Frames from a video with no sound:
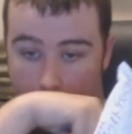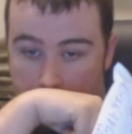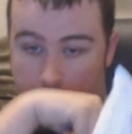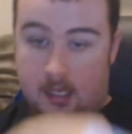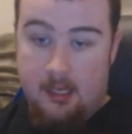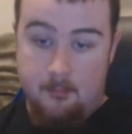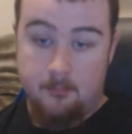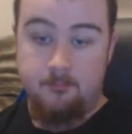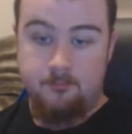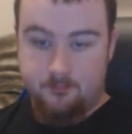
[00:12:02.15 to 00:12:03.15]
And
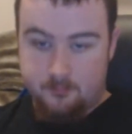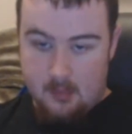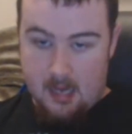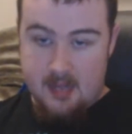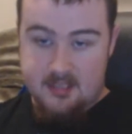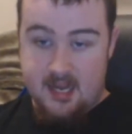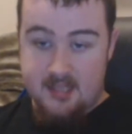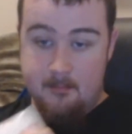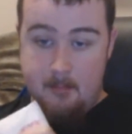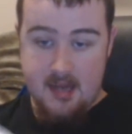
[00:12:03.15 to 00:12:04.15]
it
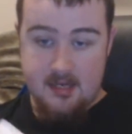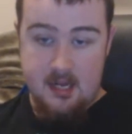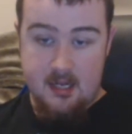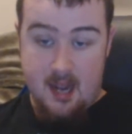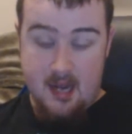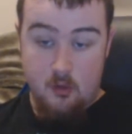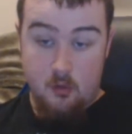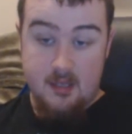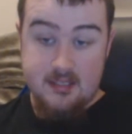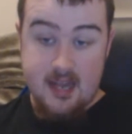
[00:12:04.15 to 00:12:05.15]
says, made in
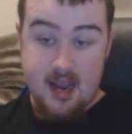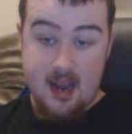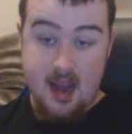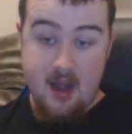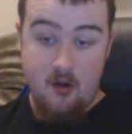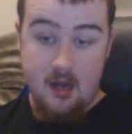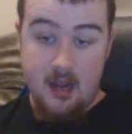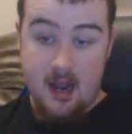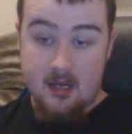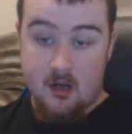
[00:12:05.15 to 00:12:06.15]
Hokkaido, this airy
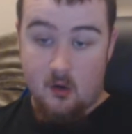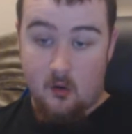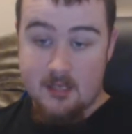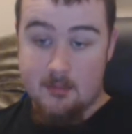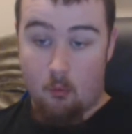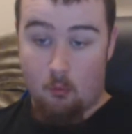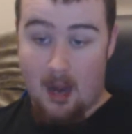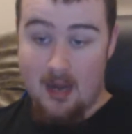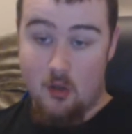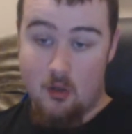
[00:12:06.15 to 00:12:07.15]
and crisp
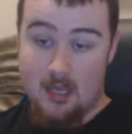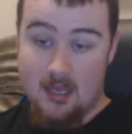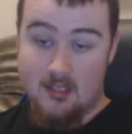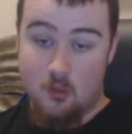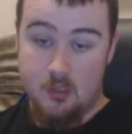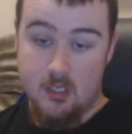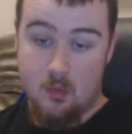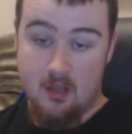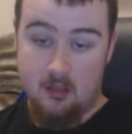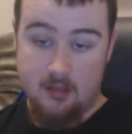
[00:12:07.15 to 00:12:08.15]
rye cookie is coated with
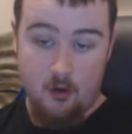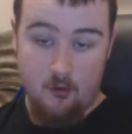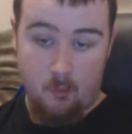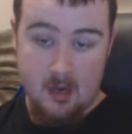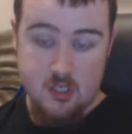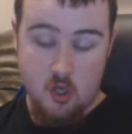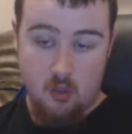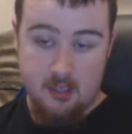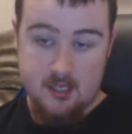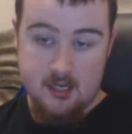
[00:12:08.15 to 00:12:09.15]
a layer of white
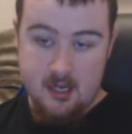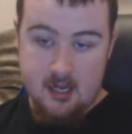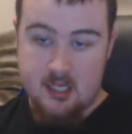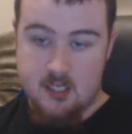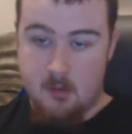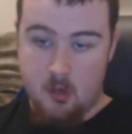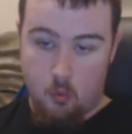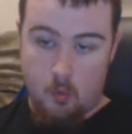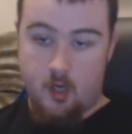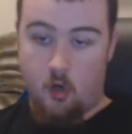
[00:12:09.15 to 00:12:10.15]
chocolate and sprinkled
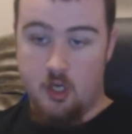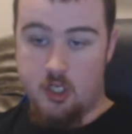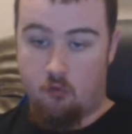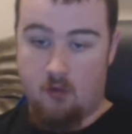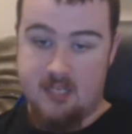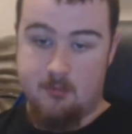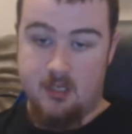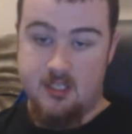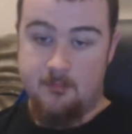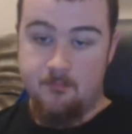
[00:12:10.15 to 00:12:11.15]
with crushed raspberries.